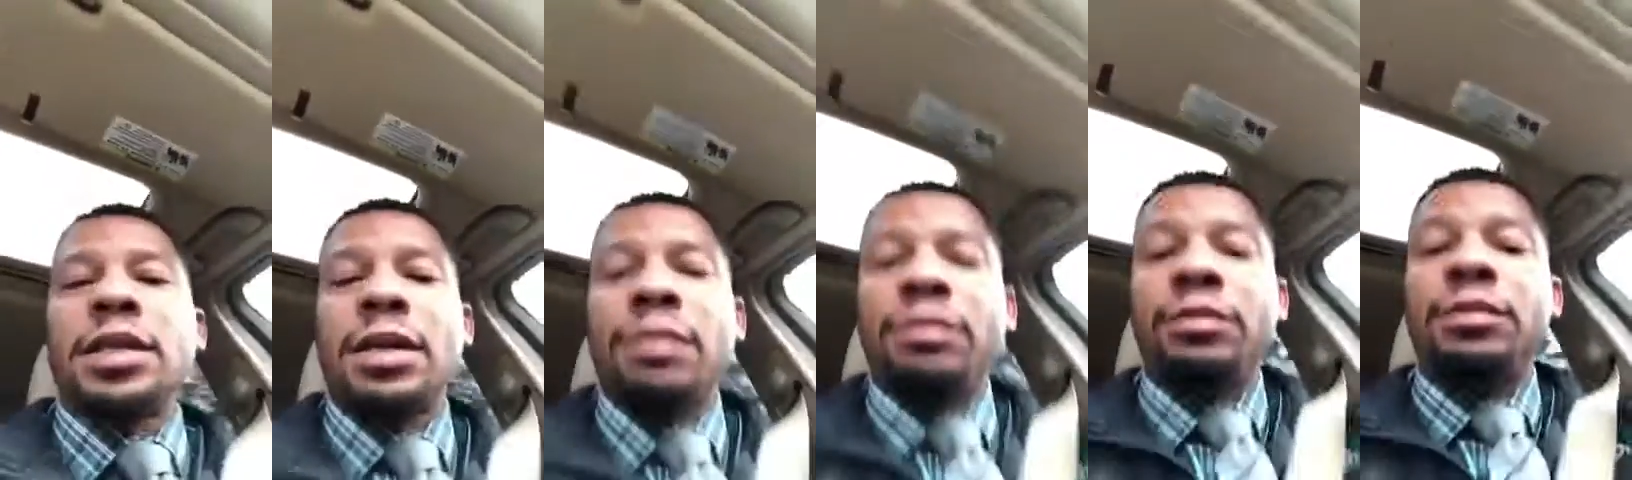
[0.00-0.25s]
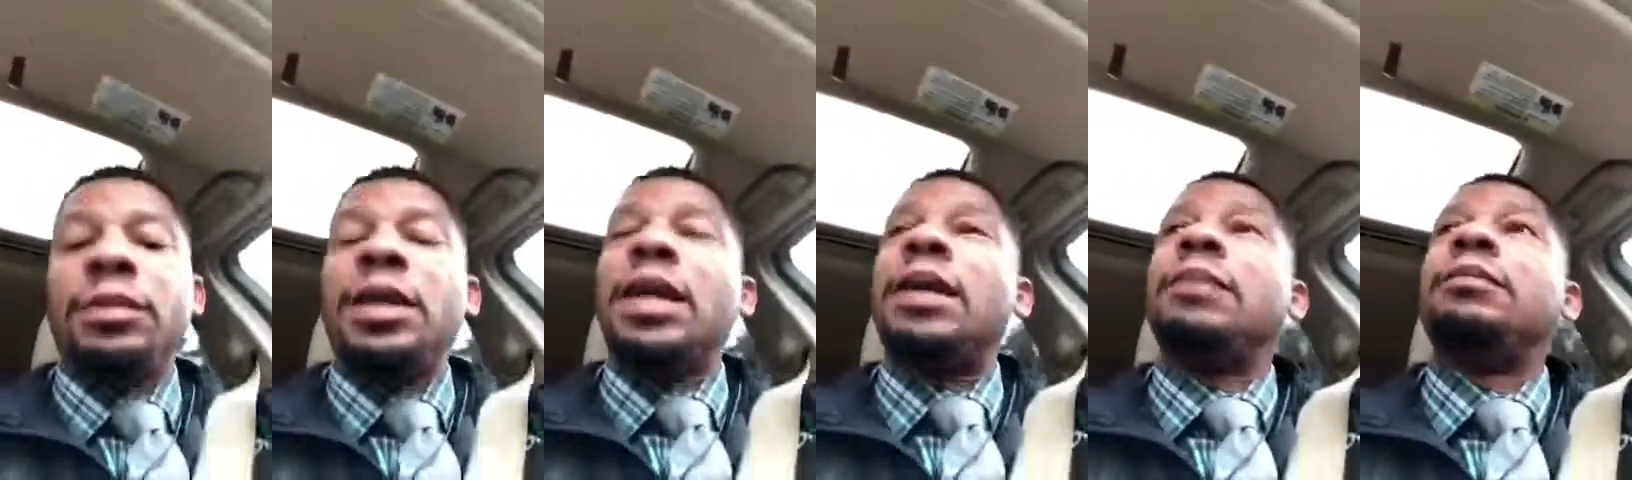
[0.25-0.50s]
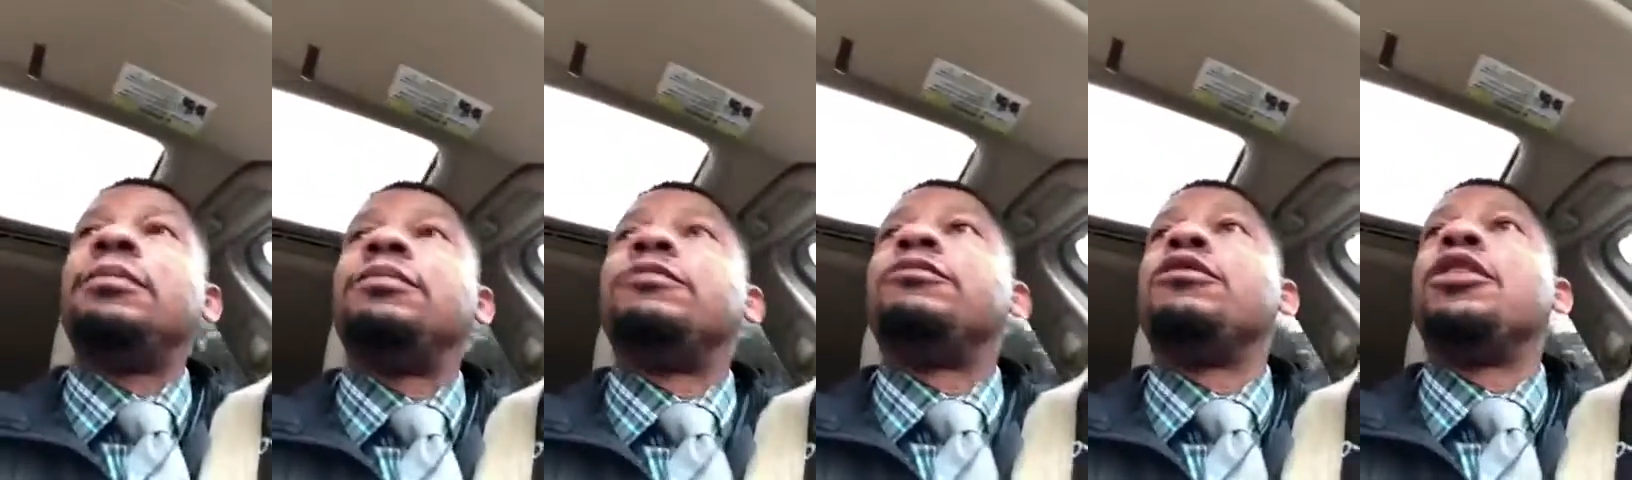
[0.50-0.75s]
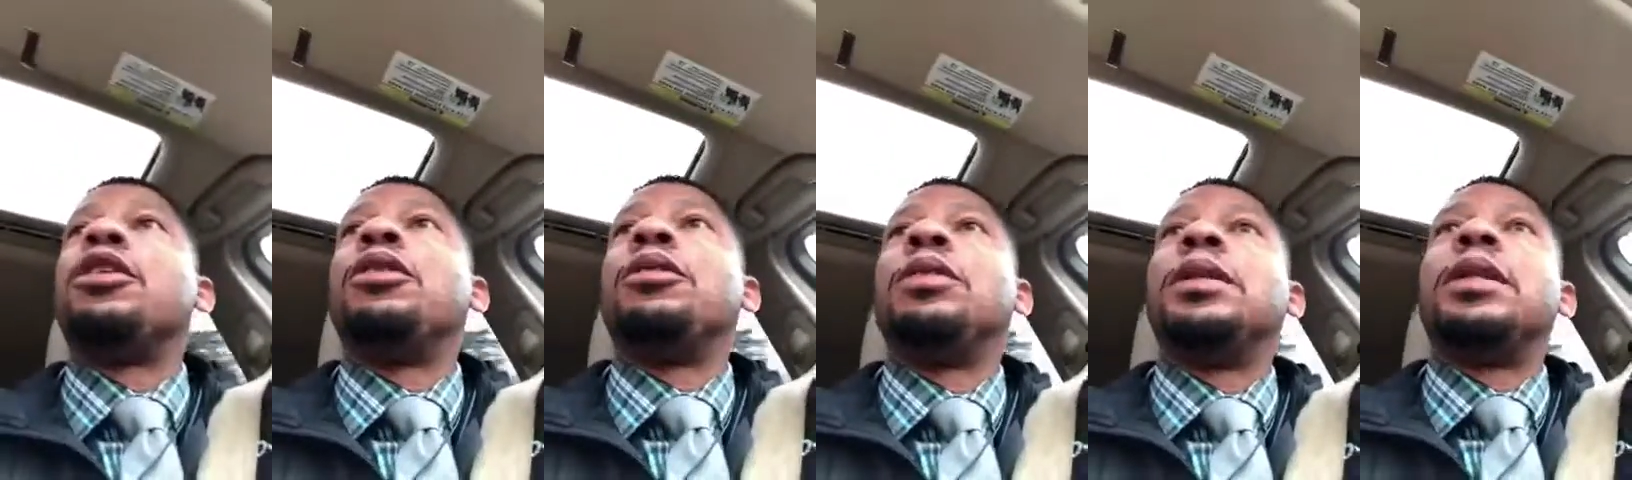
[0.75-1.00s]
I'm
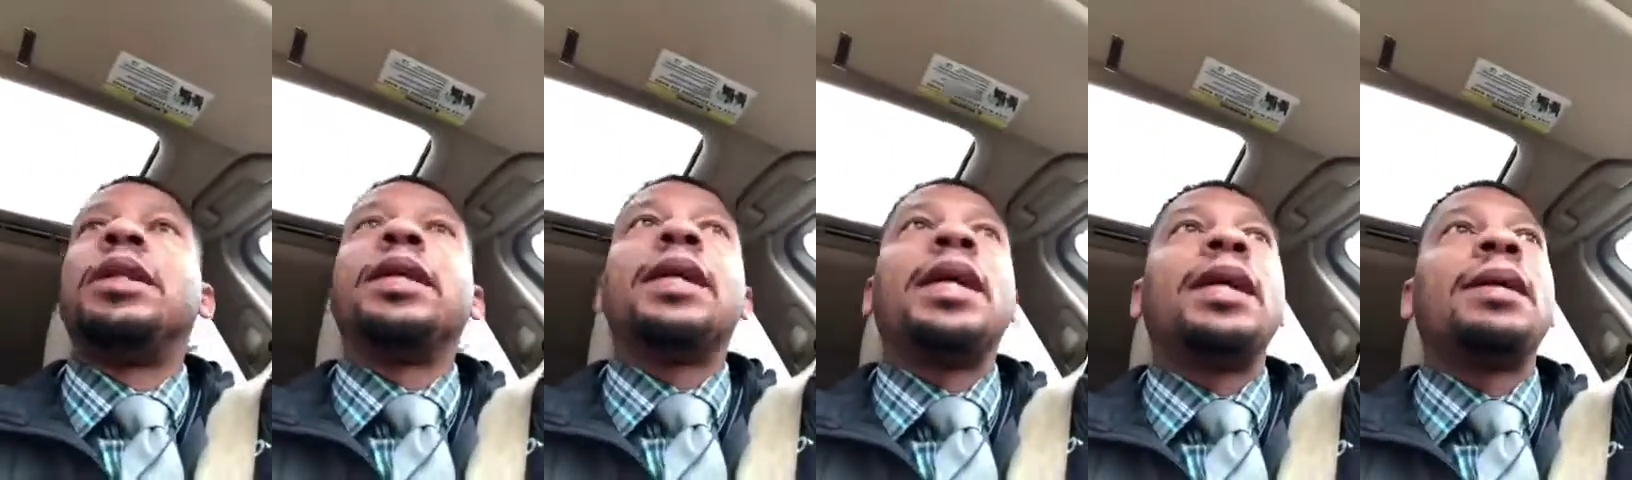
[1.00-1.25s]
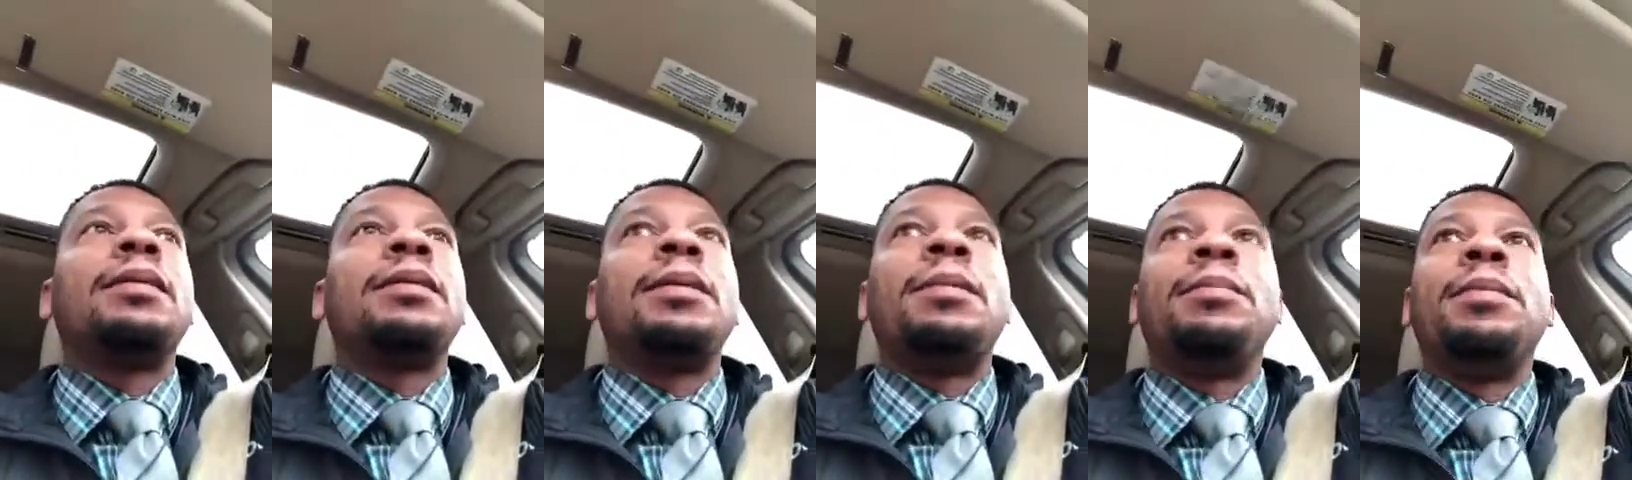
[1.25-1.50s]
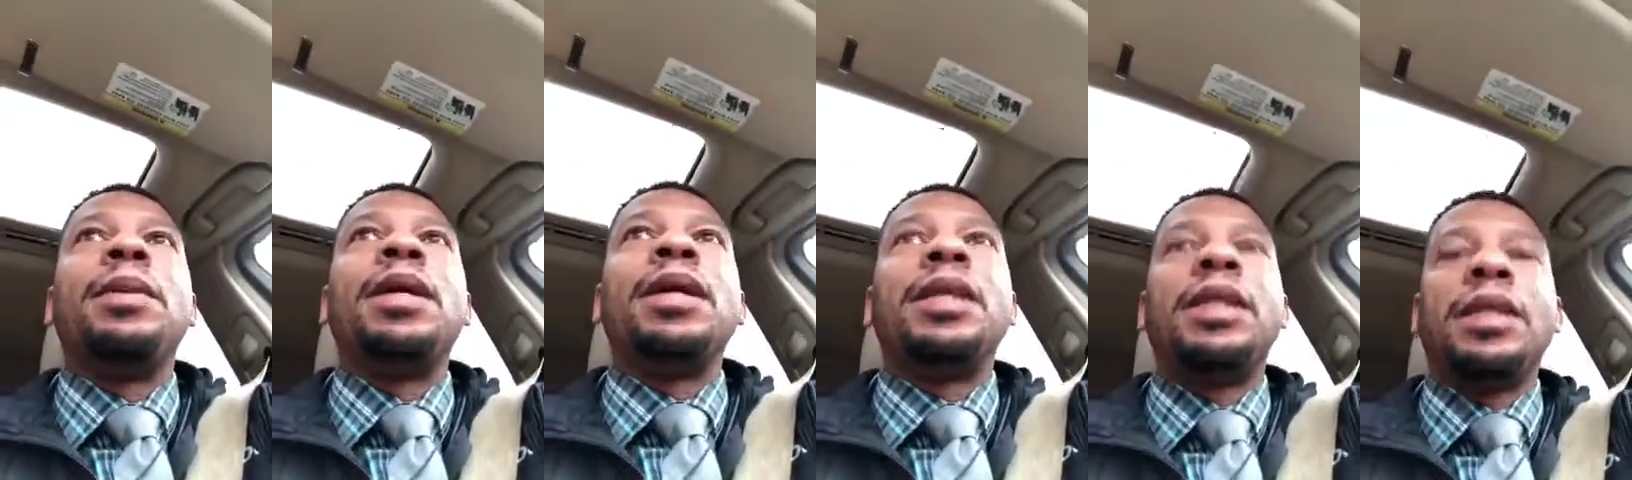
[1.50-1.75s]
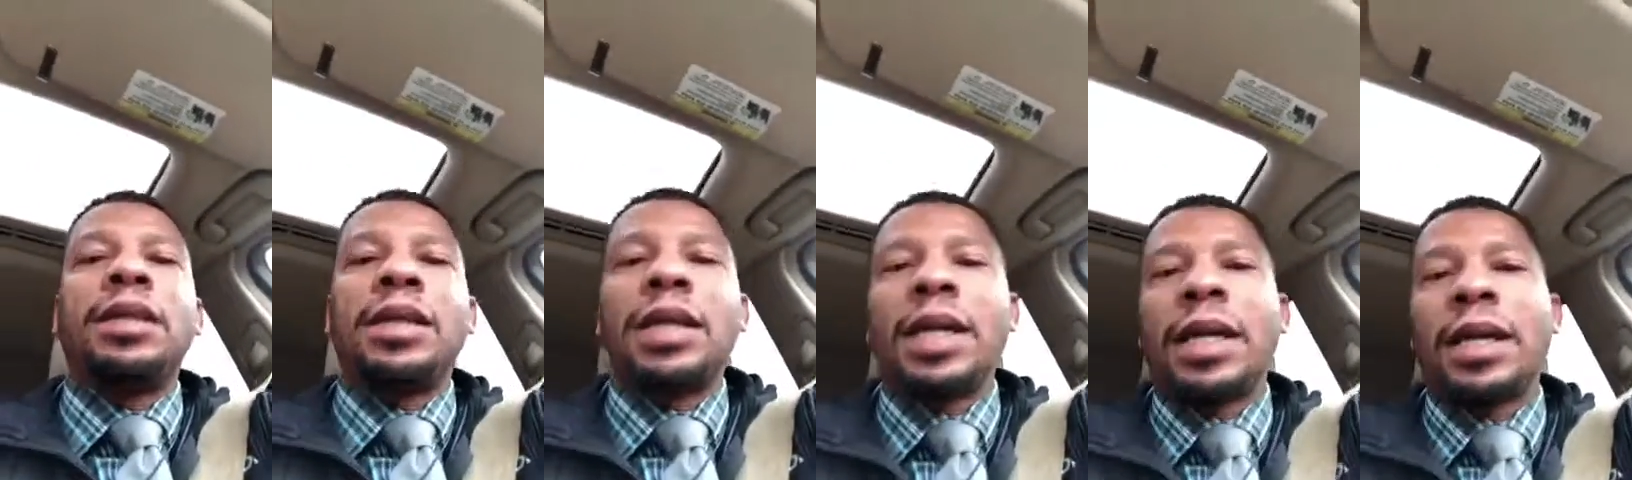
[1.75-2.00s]
rolling. I got a
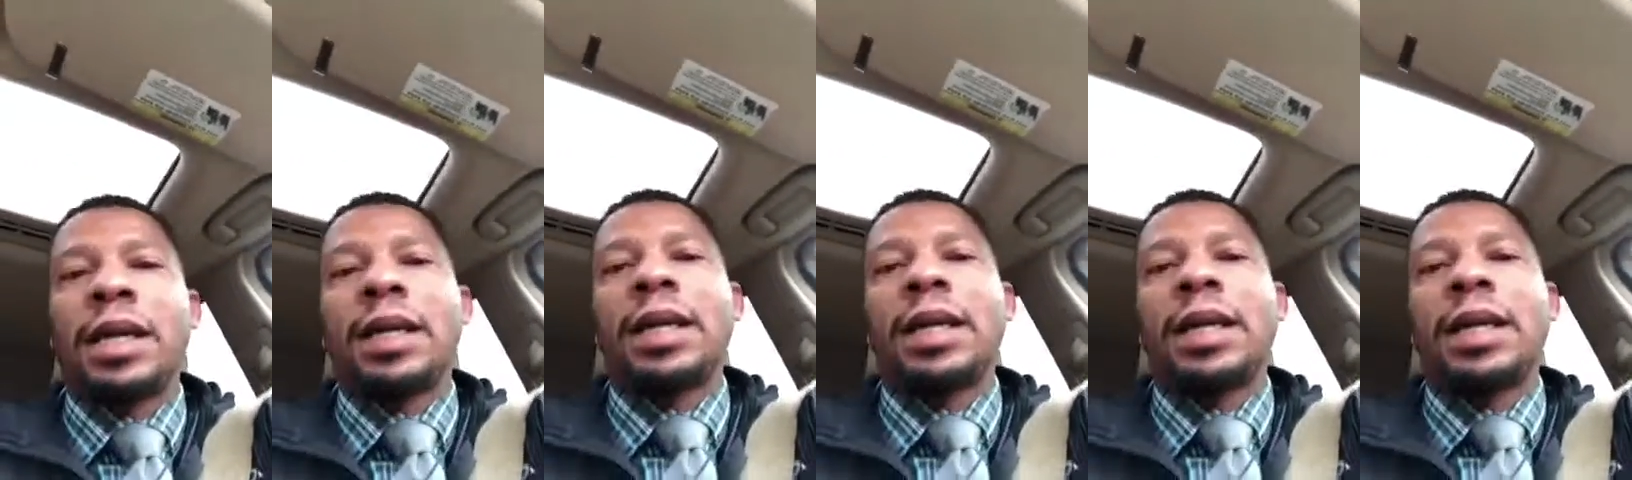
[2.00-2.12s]
meeting that I